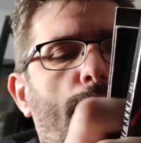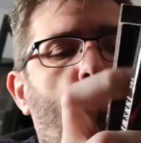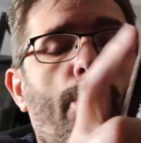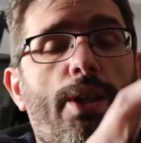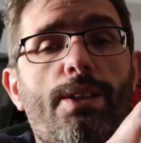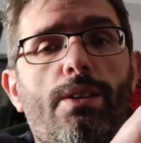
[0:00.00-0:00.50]

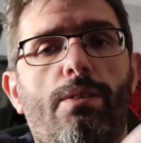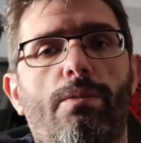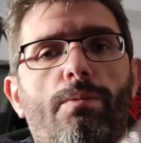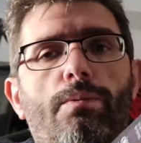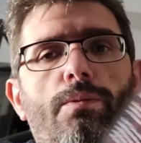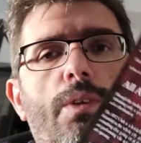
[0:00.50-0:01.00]
Press.
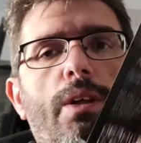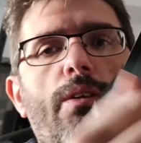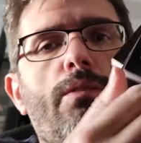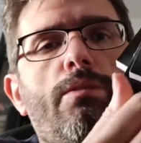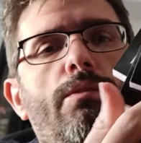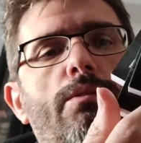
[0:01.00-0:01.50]
Okay,
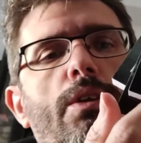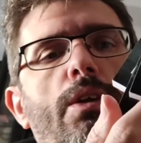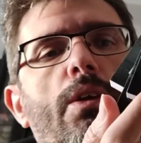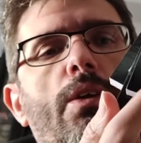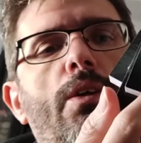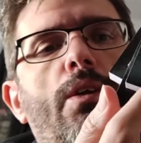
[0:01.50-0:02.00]

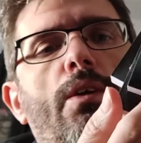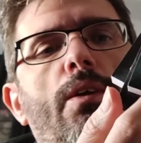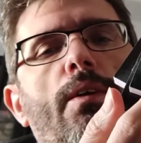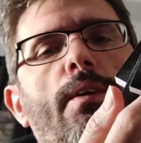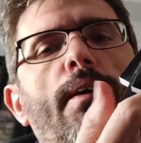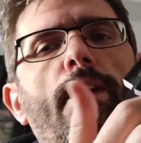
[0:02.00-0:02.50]

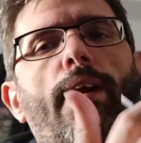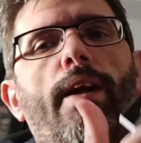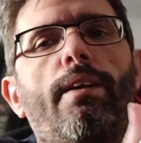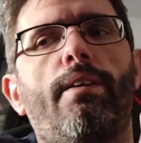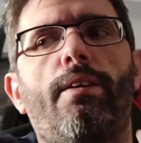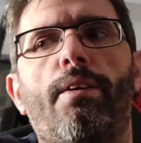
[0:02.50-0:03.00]

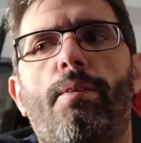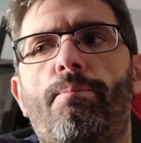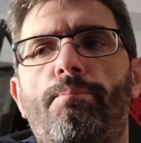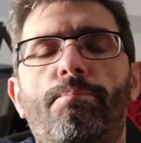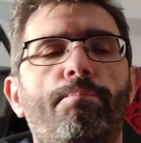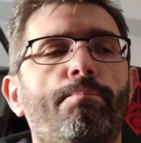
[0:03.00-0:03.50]
and
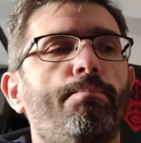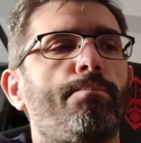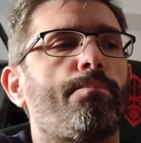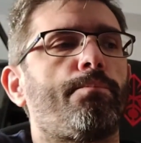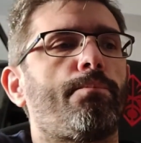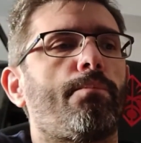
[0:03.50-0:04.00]
um,
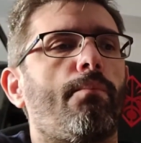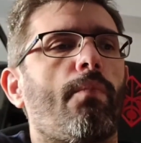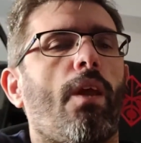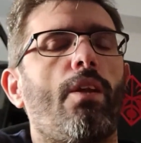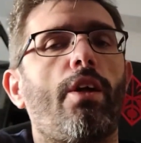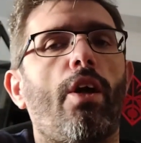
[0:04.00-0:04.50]

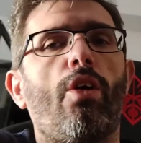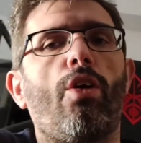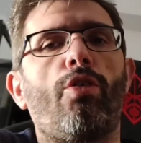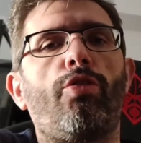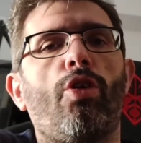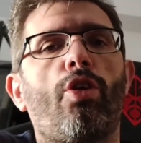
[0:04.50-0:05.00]
they
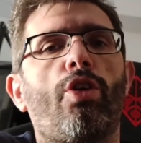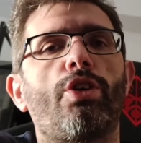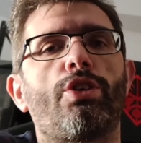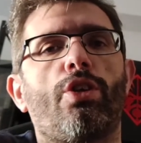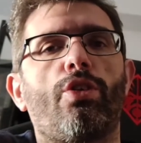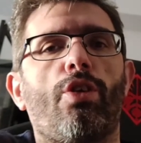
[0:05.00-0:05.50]
are
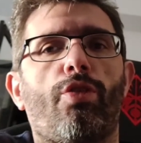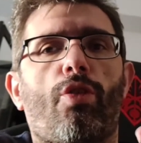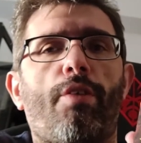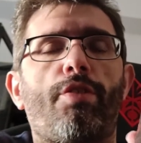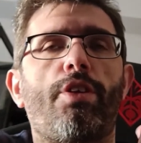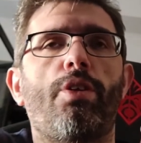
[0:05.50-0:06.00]
focused on
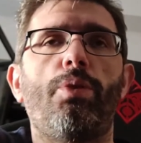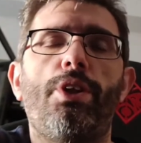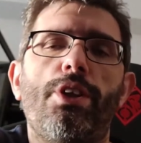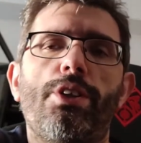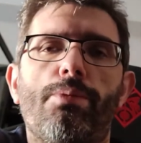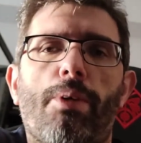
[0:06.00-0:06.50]
Lovecraft,
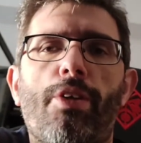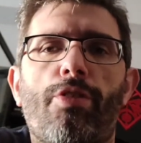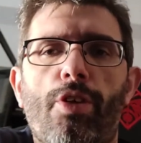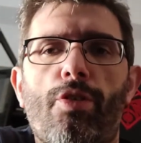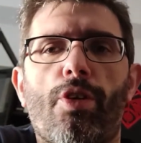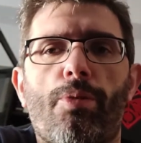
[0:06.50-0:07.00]
which is my
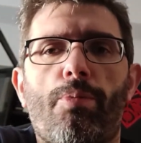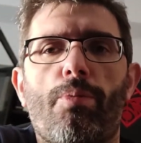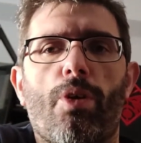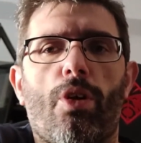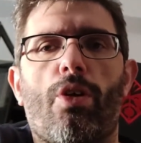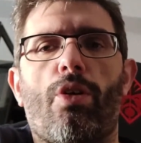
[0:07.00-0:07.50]
favorite
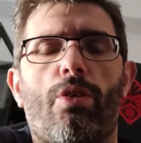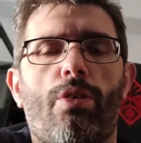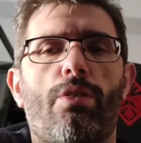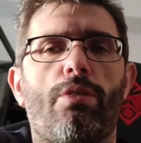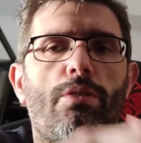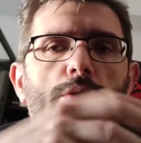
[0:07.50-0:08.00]
horror
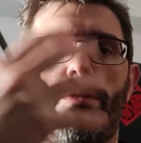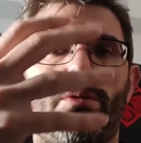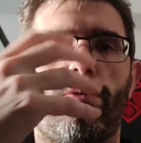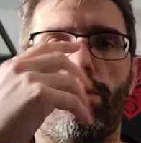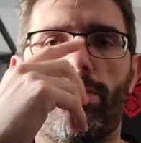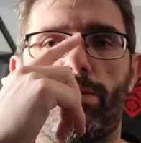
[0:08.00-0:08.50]

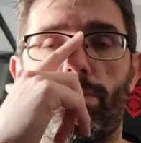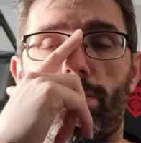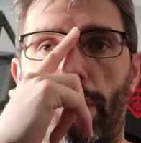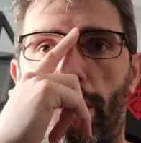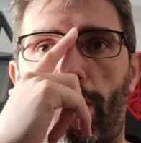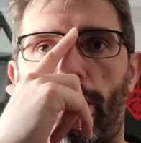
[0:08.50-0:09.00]

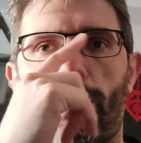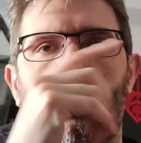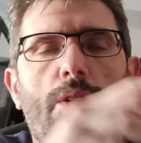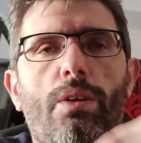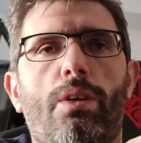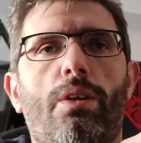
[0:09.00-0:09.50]
uh,
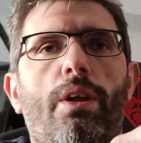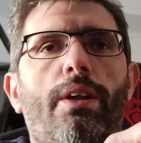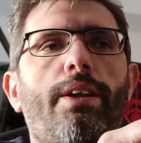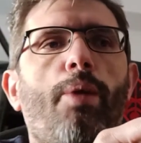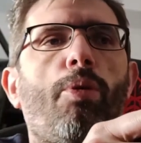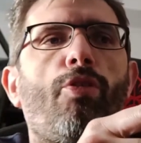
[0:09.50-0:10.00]

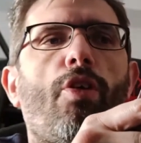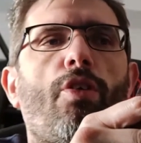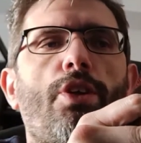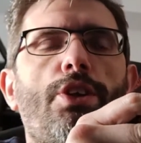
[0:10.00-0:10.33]
type of horror